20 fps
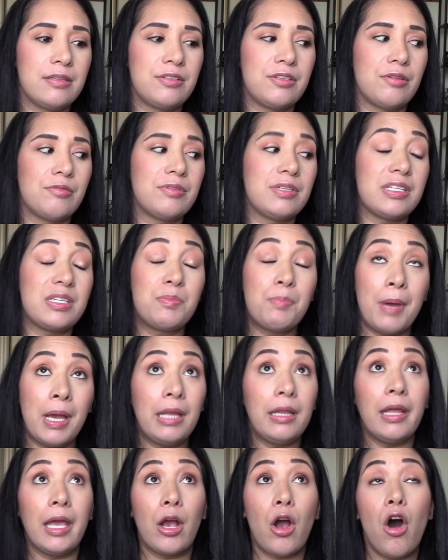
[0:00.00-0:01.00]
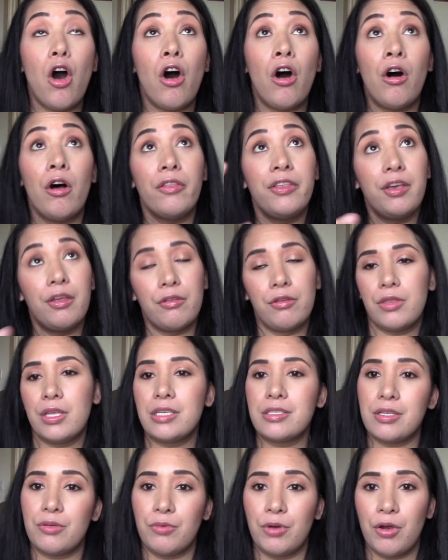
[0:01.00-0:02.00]
So despite like all the other
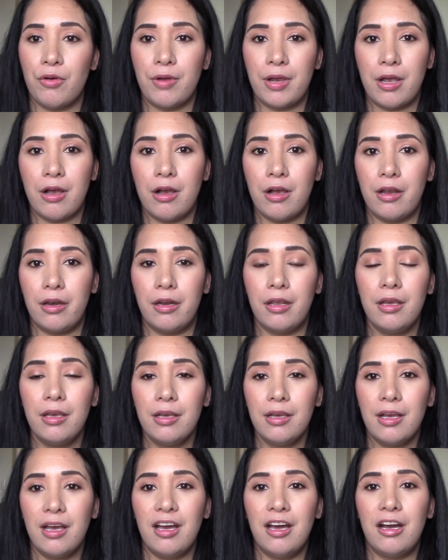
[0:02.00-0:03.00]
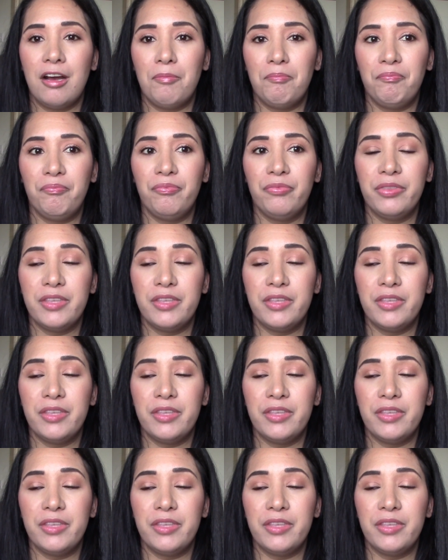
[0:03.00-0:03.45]
things that were going on,